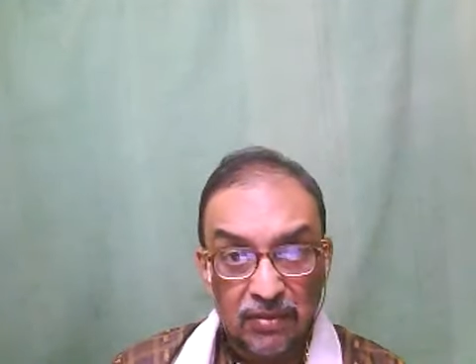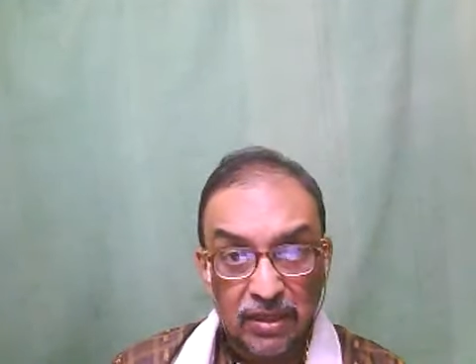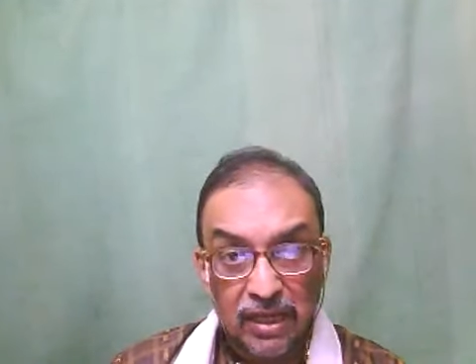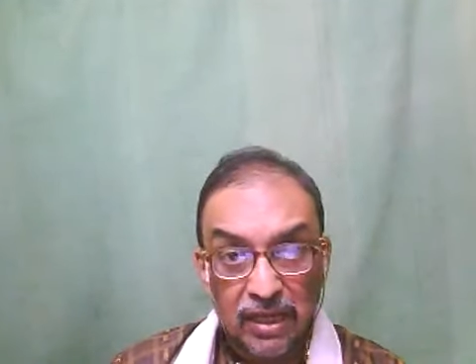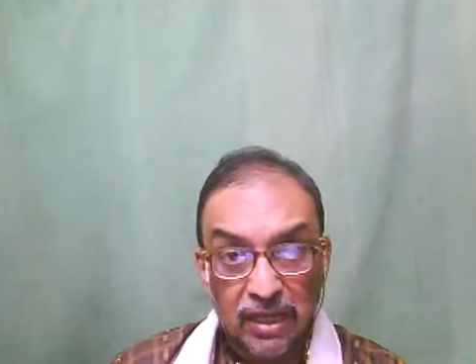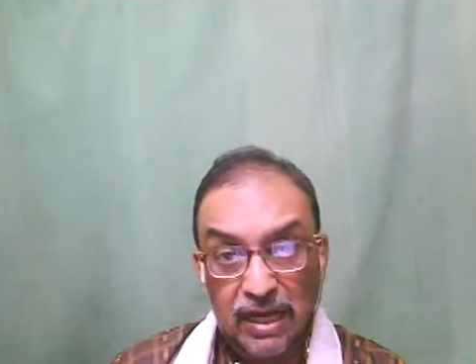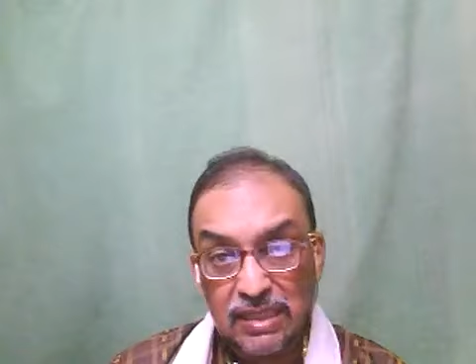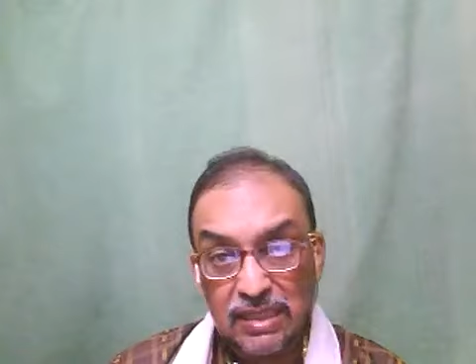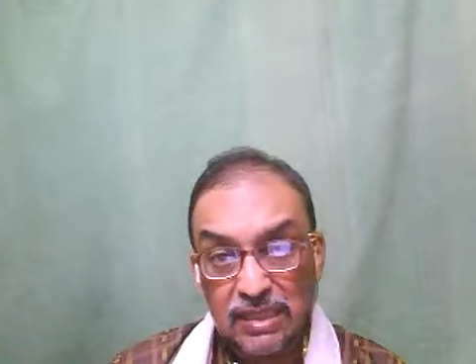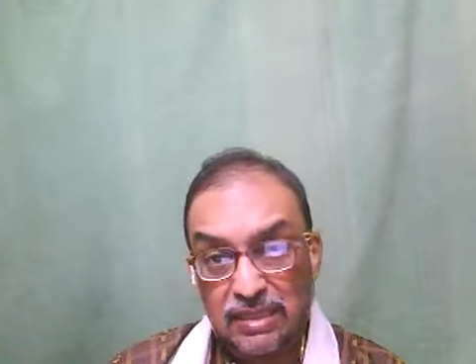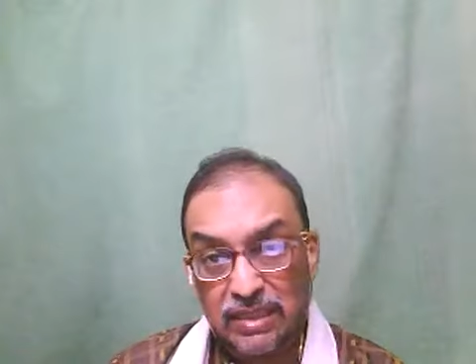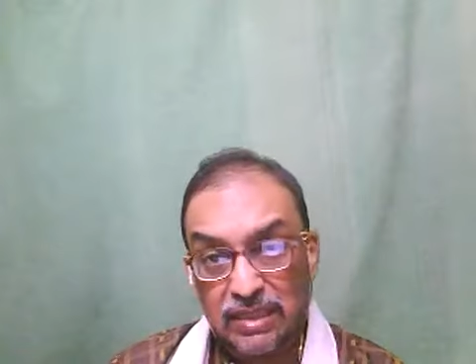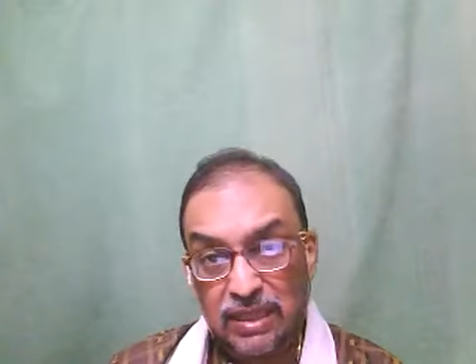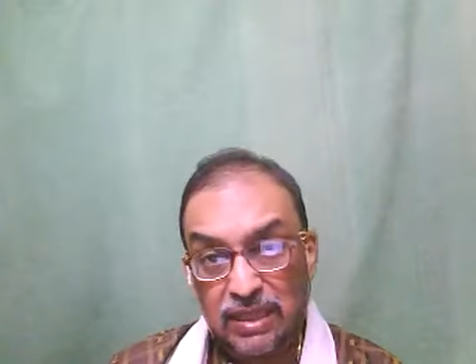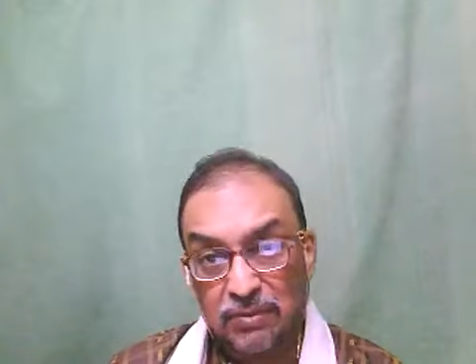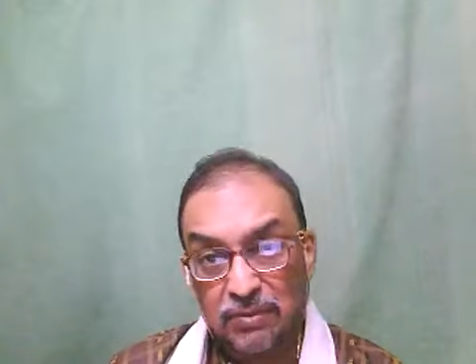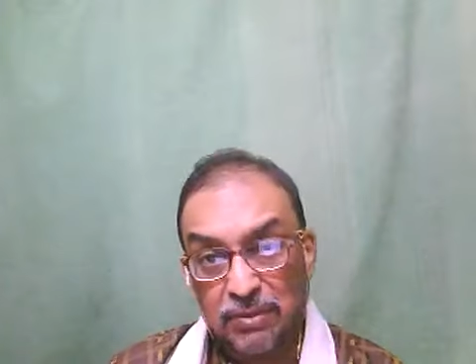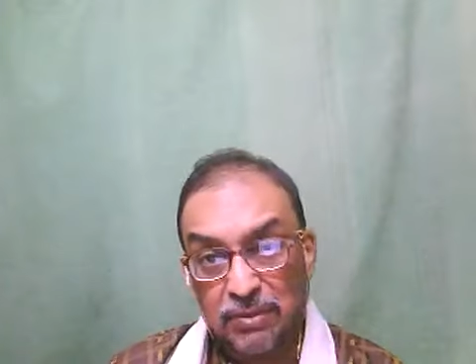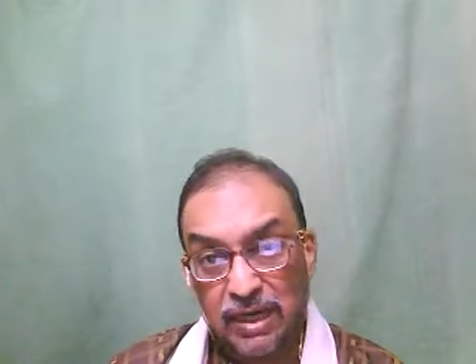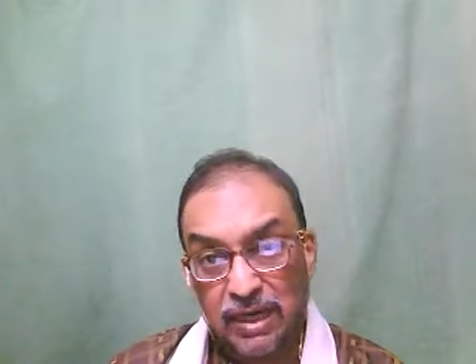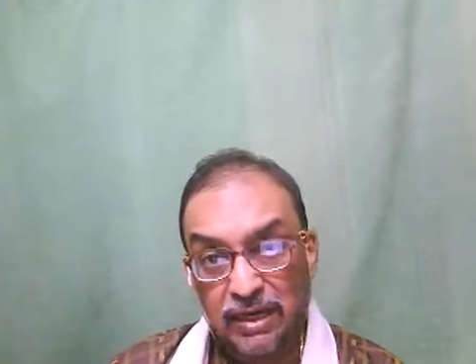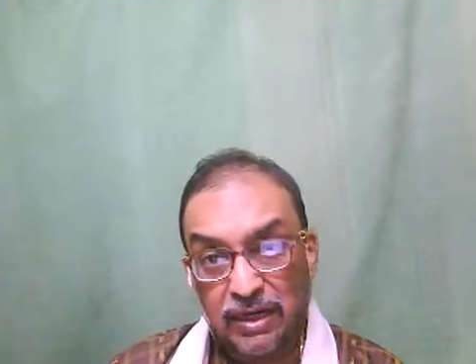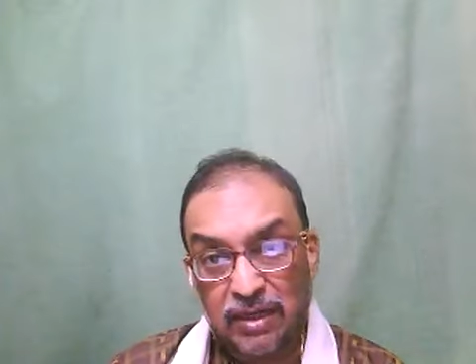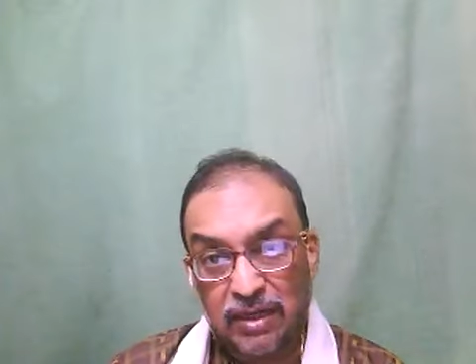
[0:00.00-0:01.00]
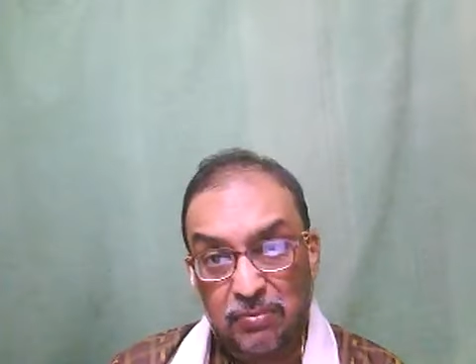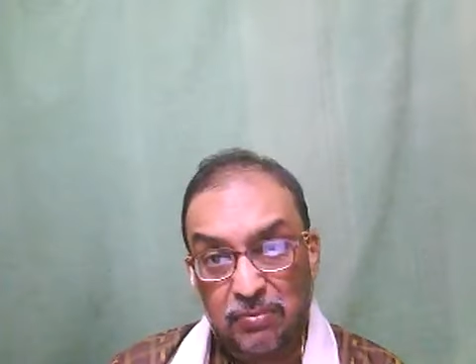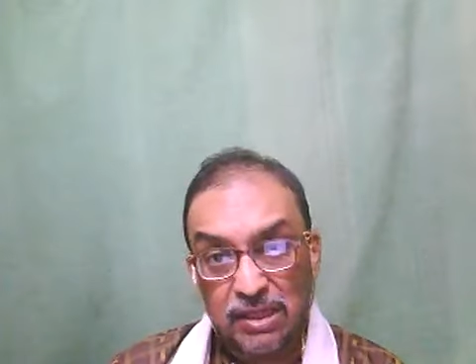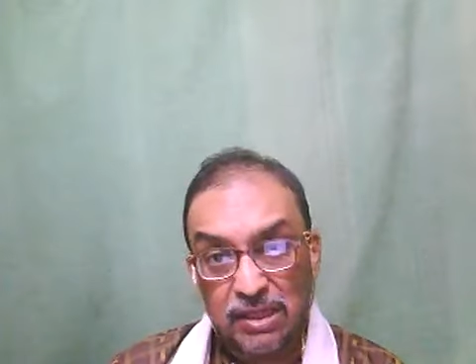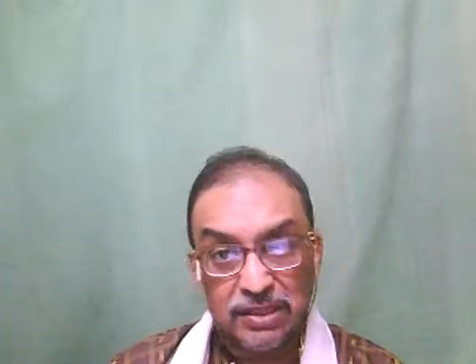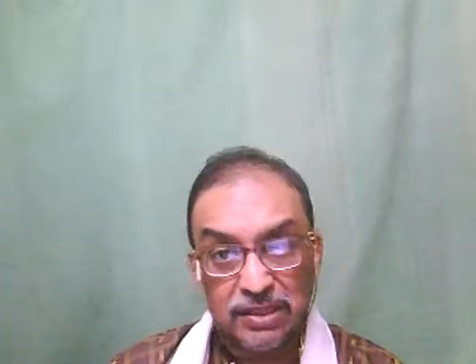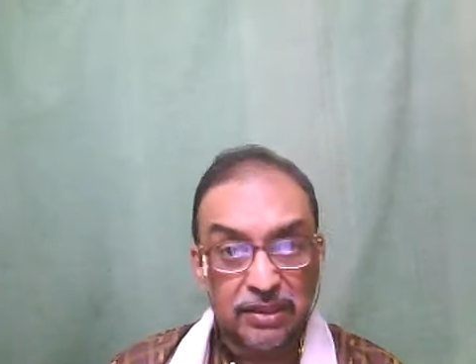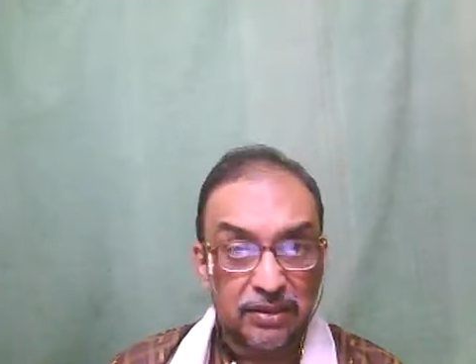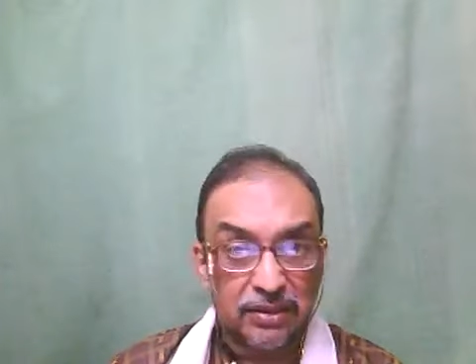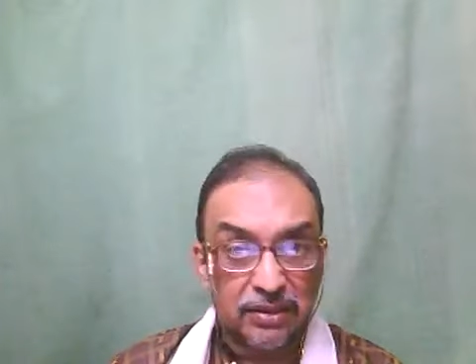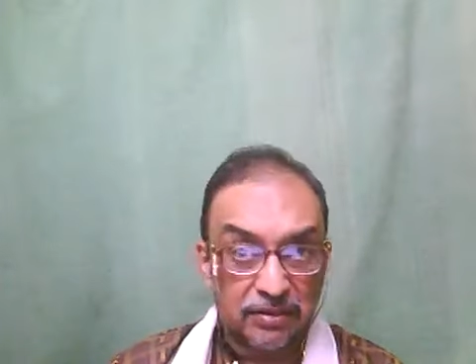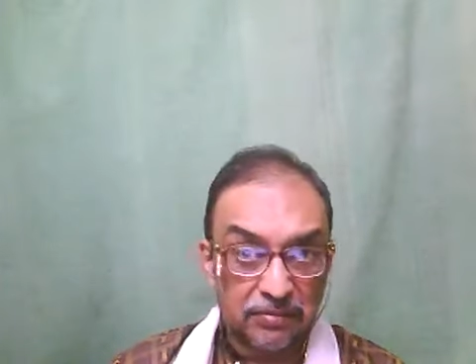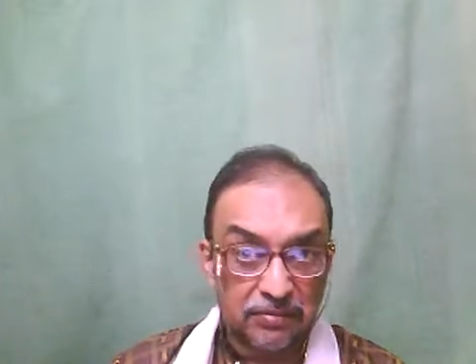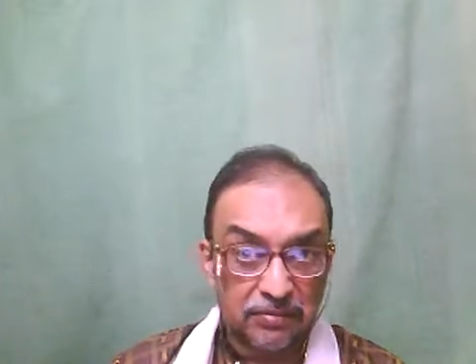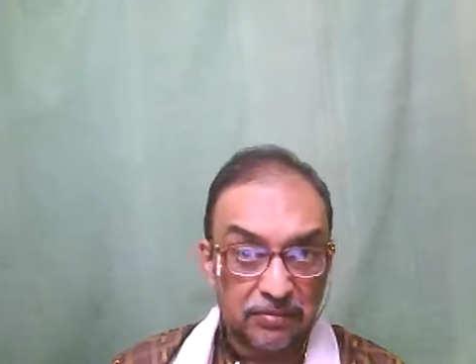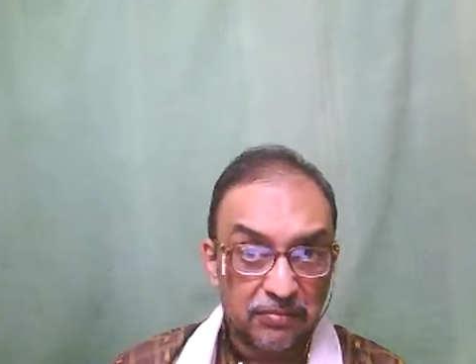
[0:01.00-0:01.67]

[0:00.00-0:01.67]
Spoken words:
as their brand ambassador.